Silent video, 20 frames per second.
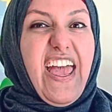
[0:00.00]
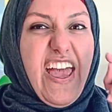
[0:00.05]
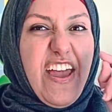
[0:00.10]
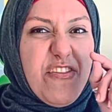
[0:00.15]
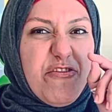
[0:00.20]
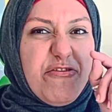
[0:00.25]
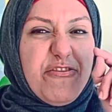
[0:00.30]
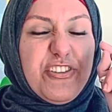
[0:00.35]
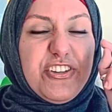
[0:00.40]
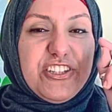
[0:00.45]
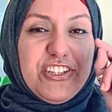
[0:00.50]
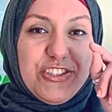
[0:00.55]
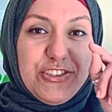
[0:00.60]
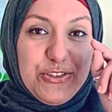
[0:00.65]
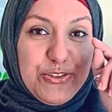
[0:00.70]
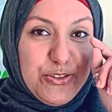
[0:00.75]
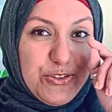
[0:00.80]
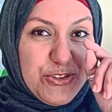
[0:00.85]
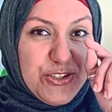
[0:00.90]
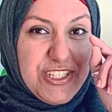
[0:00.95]
Every
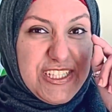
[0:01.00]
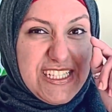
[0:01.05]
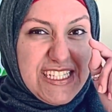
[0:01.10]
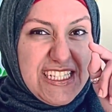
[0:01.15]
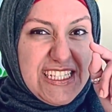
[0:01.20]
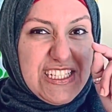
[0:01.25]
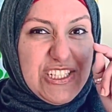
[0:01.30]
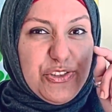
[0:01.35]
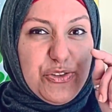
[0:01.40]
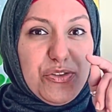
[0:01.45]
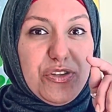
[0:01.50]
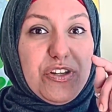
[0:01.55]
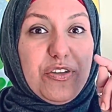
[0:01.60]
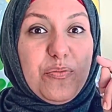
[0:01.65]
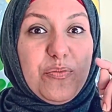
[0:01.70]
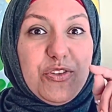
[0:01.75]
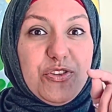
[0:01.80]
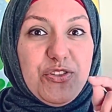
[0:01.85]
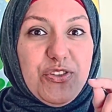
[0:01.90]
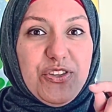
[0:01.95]
little good deed during
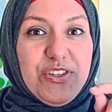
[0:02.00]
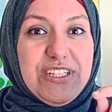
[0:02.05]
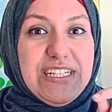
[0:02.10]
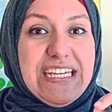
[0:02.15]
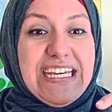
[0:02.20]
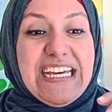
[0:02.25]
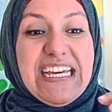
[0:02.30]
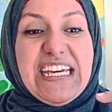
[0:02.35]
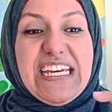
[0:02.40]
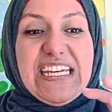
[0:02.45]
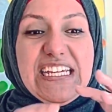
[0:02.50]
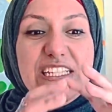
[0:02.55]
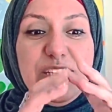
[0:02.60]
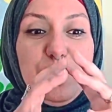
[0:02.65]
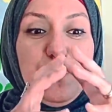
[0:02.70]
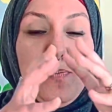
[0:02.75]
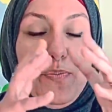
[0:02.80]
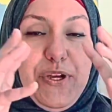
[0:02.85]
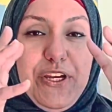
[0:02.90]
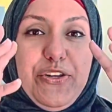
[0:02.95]
Ramadan
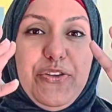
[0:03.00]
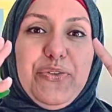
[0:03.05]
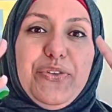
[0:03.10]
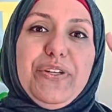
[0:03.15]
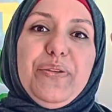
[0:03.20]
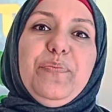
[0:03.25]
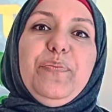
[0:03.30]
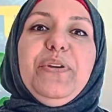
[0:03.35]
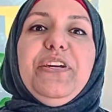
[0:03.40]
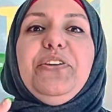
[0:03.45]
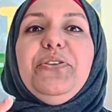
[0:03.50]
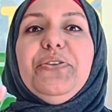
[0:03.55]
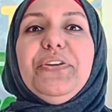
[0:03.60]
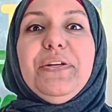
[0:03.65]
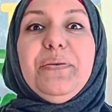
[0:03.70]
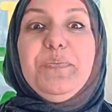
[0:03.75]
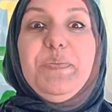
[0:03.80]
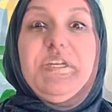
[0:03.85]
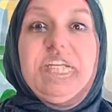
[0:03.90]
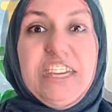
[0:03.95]
is bigger and bigger
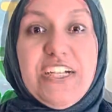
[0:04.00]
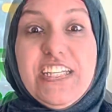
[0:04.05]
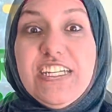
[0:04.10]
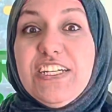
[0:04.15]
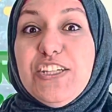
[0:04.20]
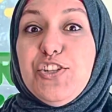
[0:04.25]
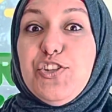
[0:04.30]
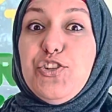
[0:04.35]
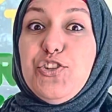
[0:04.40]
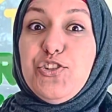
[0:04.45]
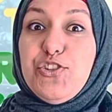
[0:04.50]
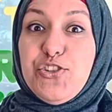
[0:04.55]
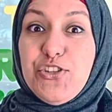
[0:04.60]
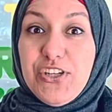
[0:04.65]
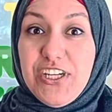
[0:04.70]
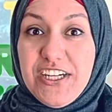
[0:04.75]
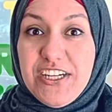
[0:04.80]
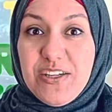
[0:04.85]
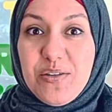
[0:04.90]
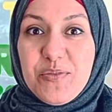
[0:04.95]
and bigger.
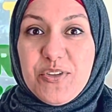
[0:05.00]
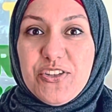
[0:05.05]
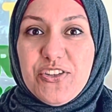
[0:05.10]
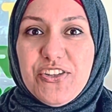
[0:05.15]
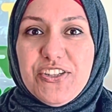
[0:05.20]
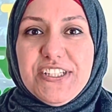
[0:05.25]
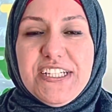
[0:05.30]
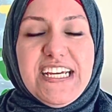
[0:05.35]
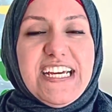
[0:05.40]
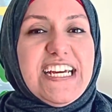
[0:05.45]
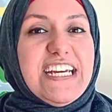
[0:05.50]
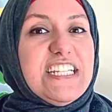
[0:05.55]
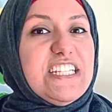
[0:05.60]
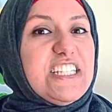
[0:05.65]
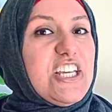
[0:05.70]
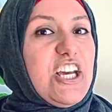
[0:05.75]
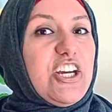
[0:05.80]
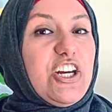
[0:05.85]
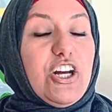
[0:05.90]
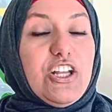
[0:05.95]
During Ramadan,
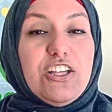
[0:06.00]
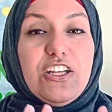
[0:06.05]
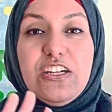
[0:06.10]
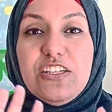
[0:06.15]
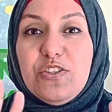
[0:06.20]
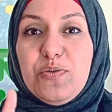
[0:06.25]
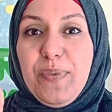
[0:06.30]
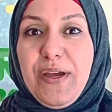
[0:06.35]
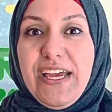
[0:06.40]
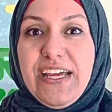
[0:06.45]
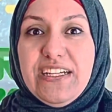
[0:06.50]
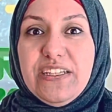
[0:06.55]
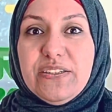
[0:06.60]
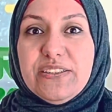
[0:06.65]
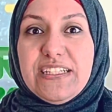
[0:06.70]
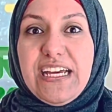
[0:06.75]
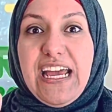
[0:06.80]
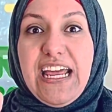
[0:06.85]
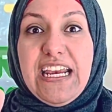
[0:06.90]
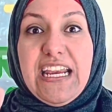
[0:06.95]
it's like Allah
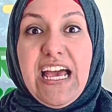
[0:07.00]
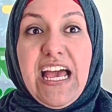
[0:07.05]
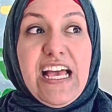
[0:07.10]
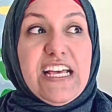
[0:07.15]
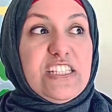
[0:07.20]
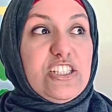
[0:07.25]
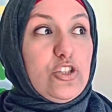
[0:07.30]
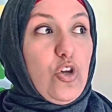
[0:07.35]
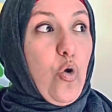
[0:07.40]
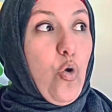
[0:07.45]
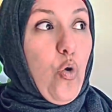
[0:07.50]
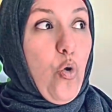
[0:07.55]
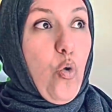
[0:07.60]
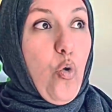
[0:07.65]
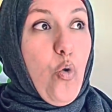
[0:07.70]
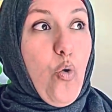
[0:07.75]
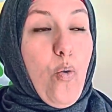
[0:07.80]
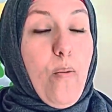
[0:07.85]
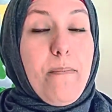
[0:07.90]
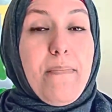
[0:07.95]
subhanahu wa ta'ala has the
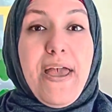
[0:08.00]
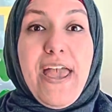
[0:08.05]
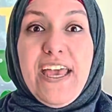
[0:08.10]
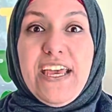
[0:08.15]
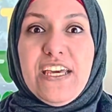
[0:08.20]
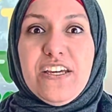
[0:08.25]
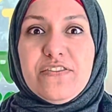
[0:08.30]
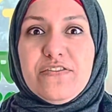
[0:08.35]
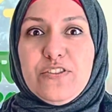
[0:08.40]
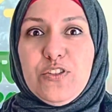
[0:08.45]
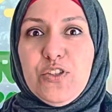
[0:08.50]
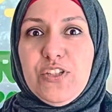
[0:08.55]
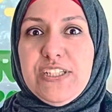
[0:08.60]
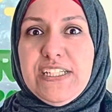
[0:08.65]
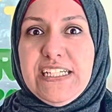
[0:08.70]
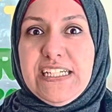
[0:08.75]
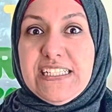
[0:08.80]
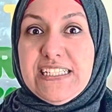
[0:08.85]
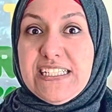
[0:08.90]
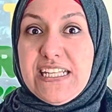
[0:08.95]
whole bank of
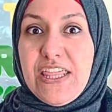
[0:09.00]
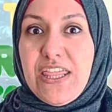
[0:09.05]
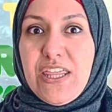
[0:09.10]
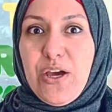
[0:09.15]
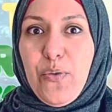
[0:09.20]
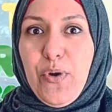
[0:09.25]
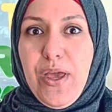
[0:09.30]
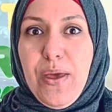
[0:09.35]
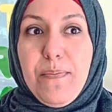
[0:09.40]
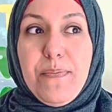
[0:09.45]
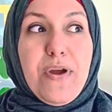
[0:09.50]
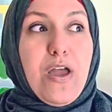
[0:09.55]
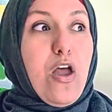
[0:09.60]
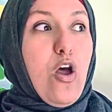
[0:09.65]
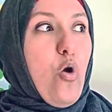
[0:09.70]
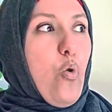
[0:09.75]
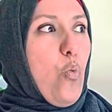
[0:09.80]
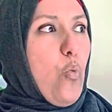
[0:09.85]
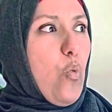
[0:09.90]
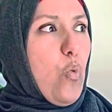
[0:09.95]
good deeds and tawab
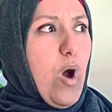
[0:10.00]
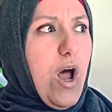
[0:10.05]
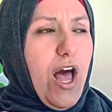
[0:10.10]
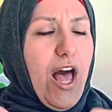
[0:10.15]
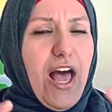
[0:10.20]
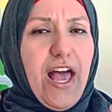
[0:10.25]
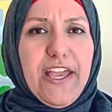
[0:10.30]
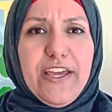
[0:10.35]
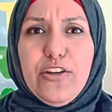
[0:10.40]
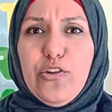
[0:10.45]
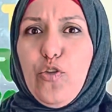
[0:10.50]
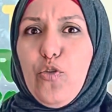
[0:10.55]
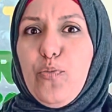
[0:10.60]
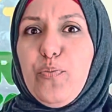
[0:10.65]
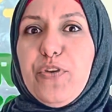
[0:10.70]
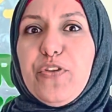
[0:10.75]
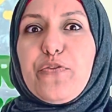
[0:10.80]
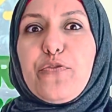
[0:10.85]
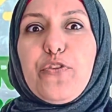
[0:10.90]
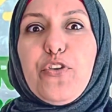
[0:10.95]
wide
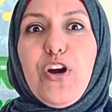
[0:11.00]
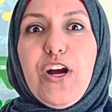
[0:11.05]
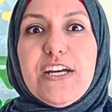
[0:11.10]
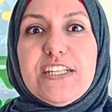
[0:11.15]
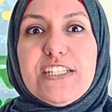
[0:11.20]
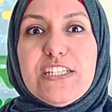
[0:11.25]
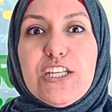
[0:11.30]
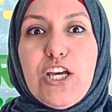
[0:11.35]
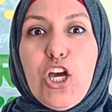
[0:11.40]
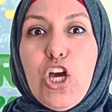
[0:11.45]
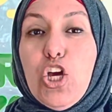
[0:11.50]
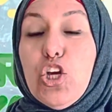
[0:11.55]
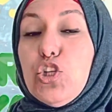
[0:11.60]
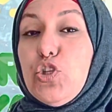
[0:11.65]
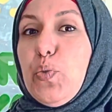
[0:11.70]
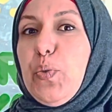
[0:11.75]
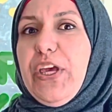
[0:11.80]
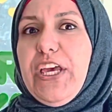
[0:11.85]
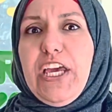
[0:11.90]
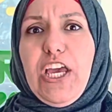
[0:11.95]
open for us,
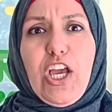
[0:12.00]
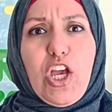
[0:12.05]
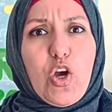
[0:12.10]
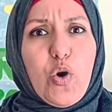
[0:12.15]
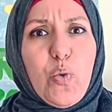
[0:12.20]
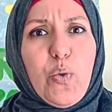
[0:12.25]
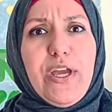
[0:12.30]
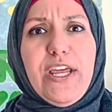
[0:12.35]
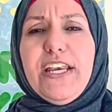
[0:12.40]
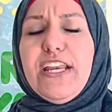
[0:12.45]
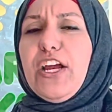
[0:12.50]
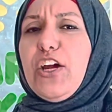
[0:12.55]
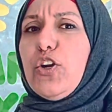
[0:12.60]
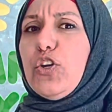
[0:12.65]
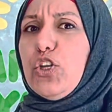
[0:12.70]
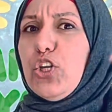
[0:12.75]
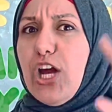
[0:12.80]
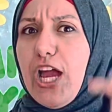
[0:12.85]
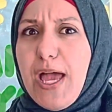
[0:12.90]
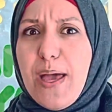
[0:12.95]
so we can go in
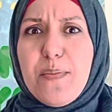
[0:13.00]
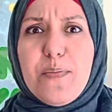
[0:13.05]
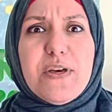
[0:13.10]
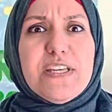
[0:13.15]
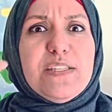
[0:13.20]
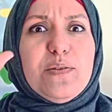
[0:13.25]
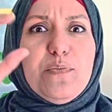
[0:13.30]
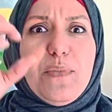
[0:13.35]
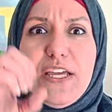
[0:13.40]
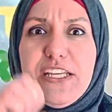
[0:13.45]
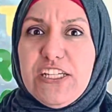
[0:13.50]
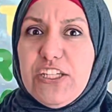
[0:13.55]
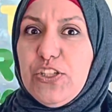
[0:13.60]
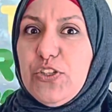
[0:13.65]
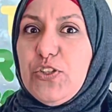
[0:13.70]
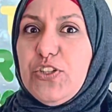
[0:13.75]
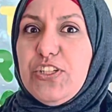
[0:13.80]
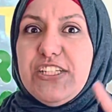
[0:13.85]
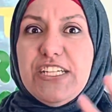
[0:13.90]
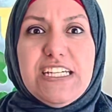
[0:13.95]
and grab as many
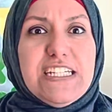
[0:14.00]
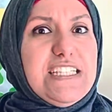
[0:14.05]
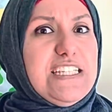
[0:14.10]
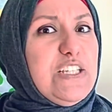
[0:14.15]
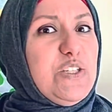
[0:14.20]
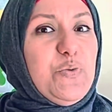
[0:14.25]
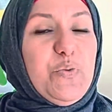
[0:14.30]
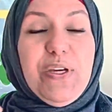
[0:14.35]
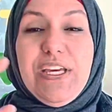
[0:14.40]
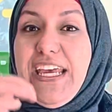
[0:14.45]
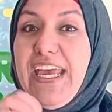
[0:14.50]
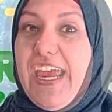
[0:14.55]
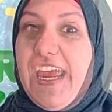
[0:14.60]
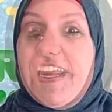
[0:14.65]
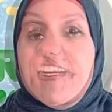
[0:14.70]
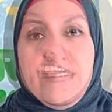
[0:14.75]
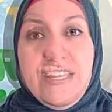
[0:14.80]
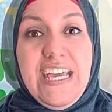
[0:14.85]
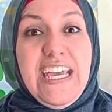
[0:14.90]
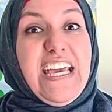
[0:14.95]
good deeds as we
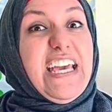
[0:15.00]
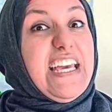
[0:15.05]
can.